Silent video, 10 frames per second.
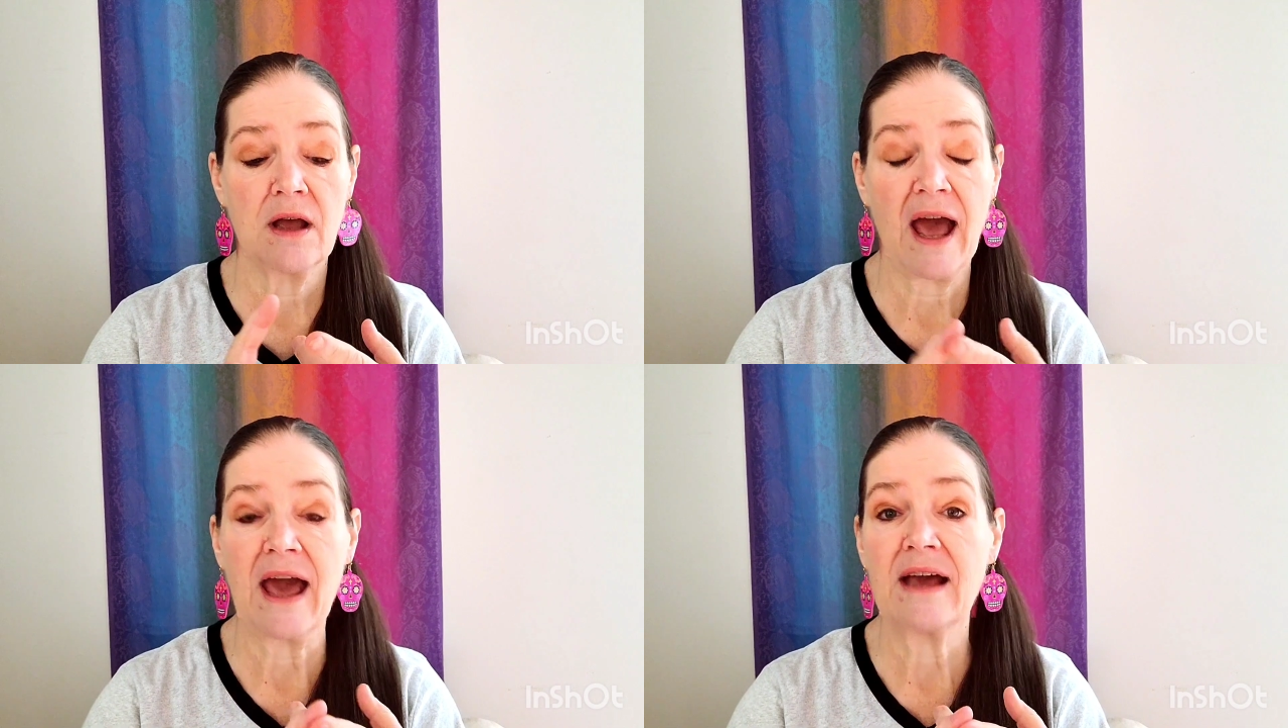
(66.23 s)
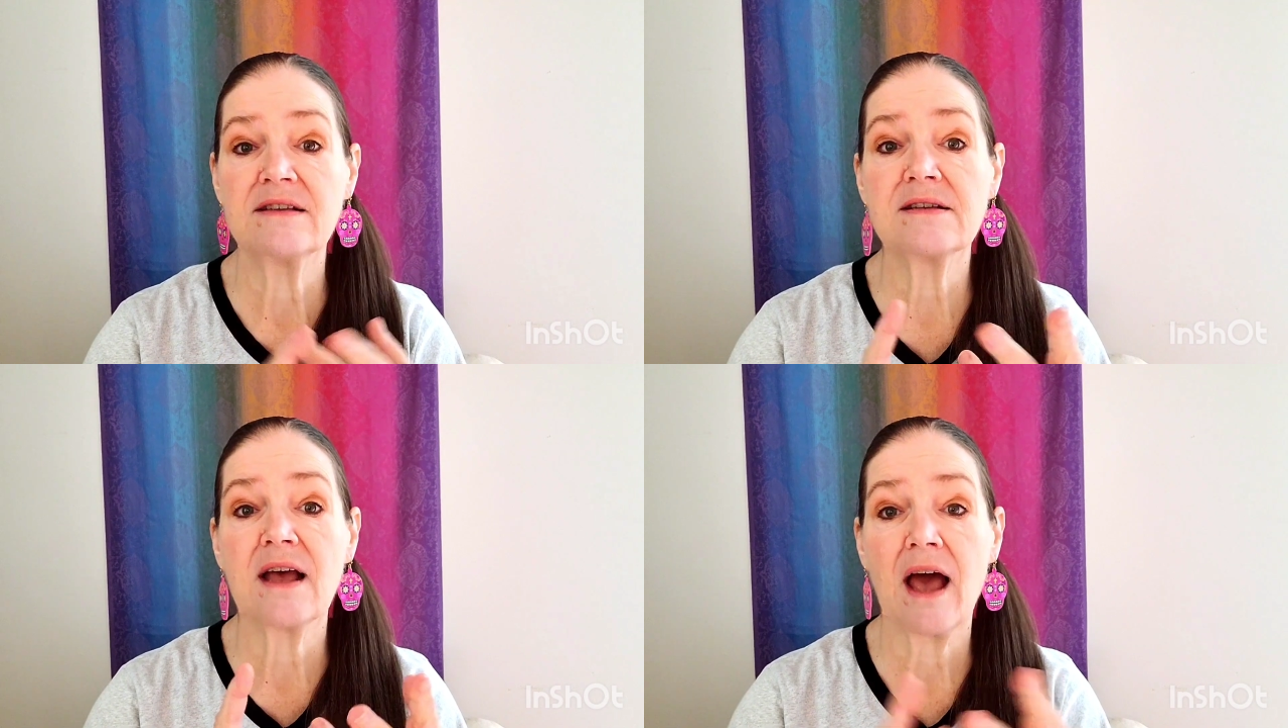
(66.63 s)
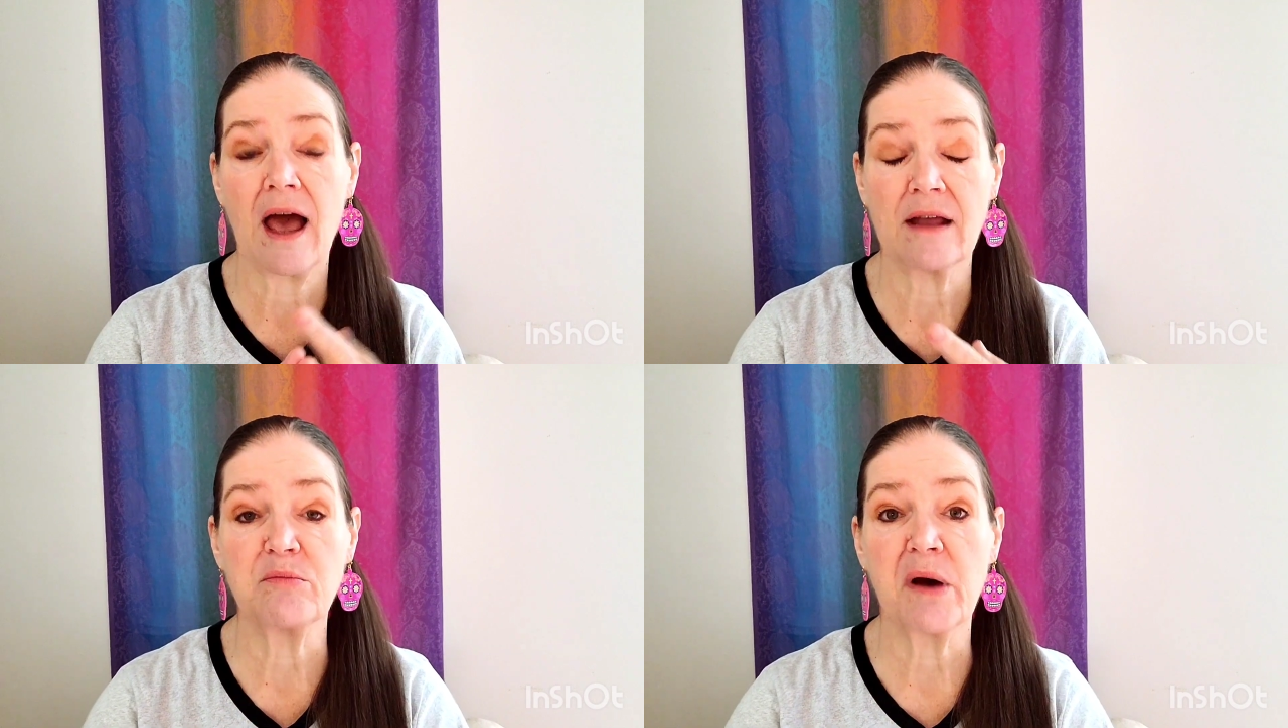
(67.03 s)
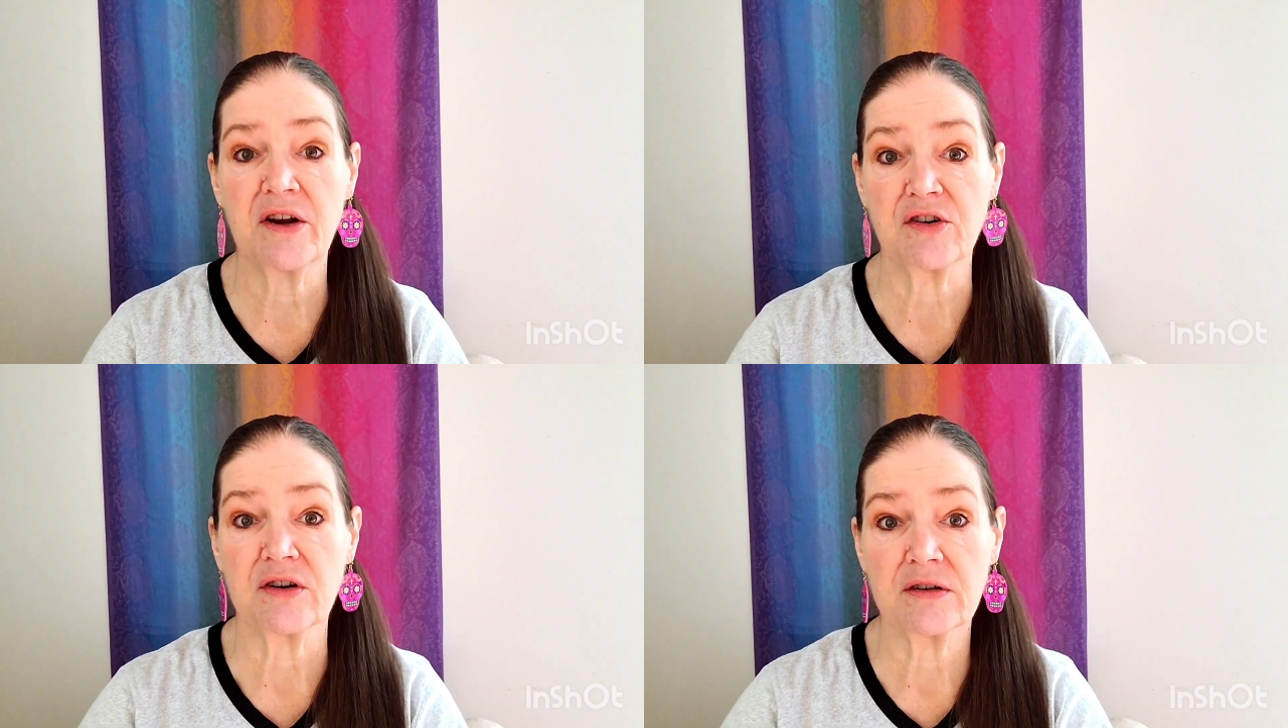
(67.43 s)
eggs, and
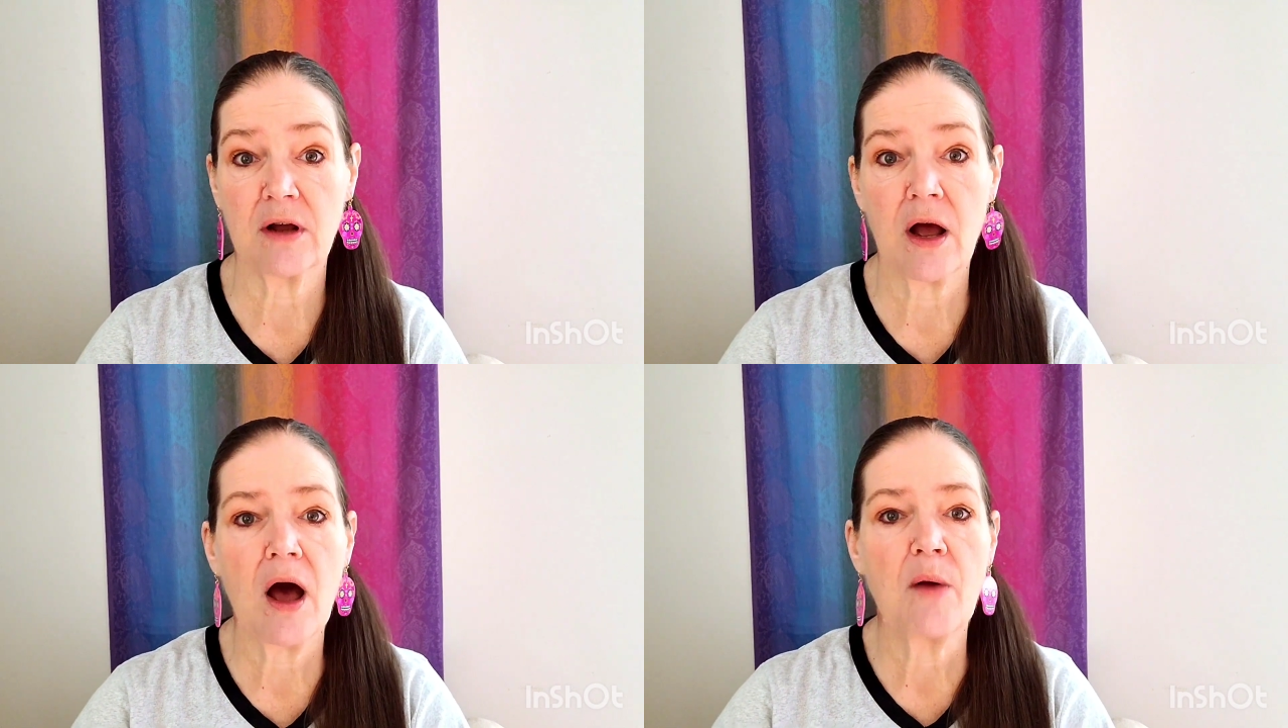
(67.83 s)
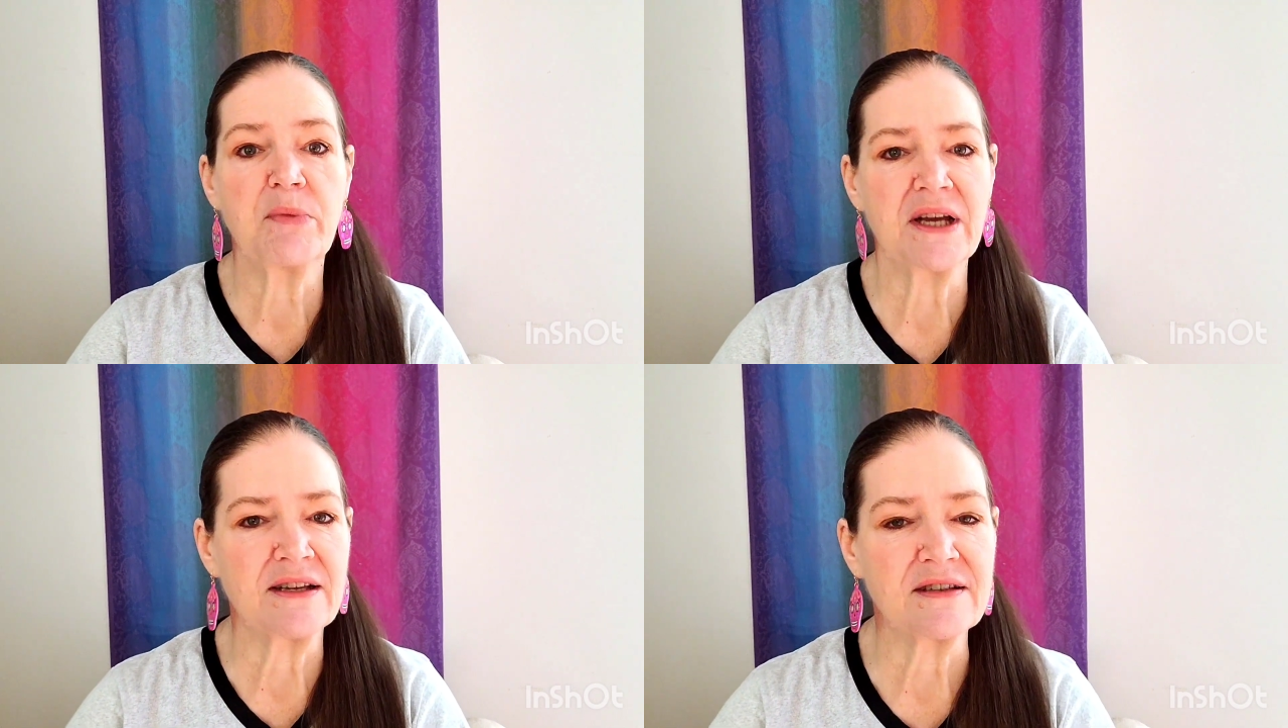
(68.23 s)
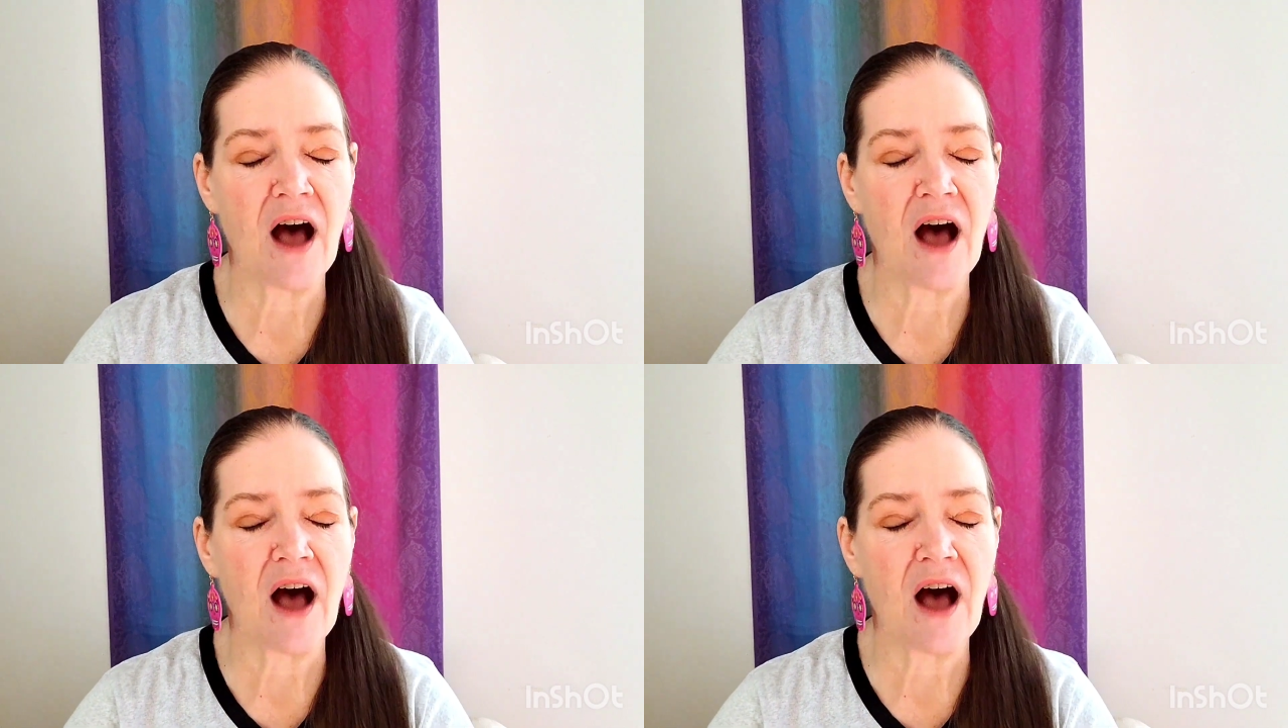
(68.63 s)
butter because